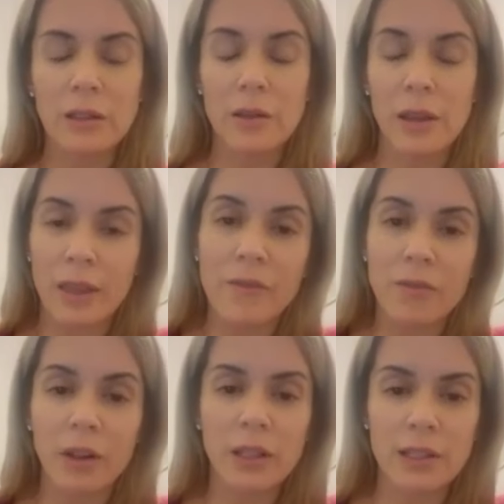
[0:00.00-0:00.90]
like they
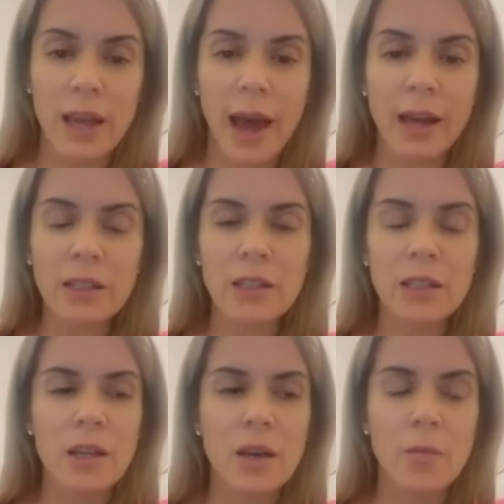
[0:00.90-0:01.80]
felt
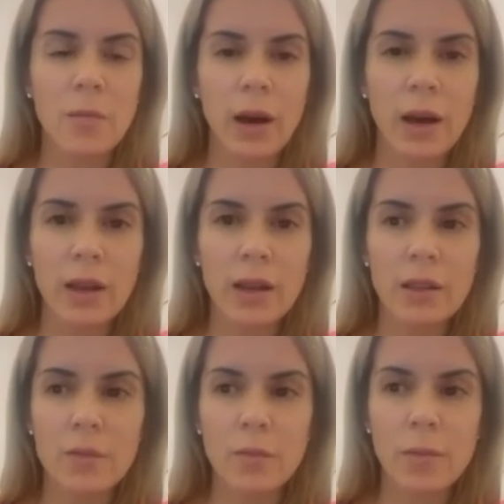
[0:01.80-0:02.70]
attacked
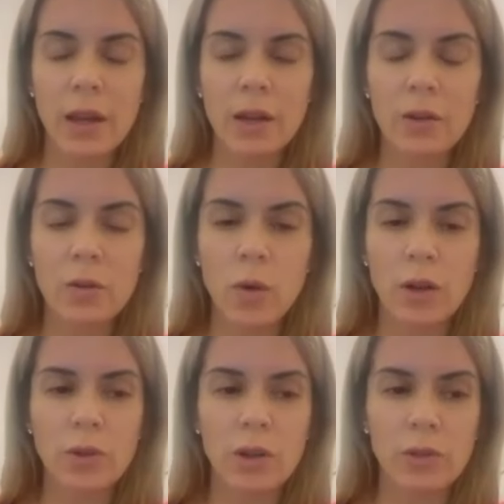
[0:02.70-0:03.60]
by Mayor
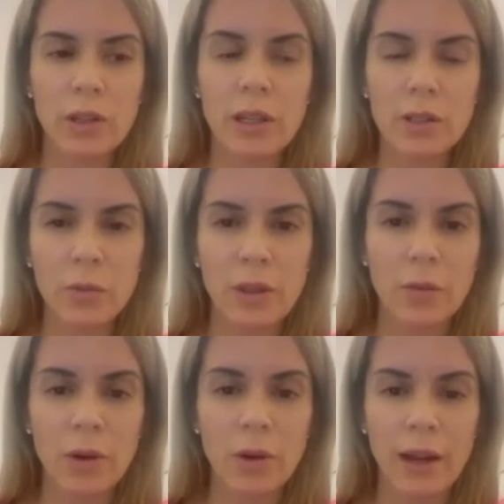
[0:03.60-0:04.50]
Juan Rodriguez when they
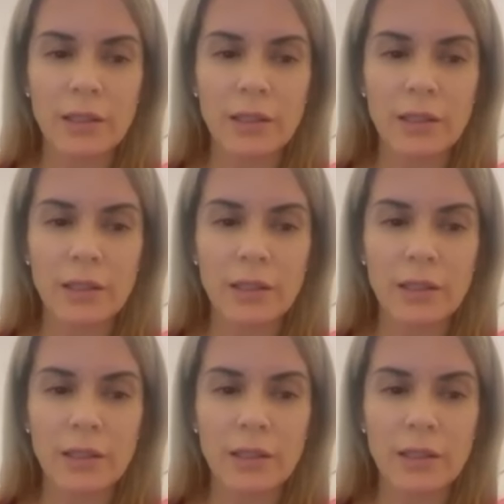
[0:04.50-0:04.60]
were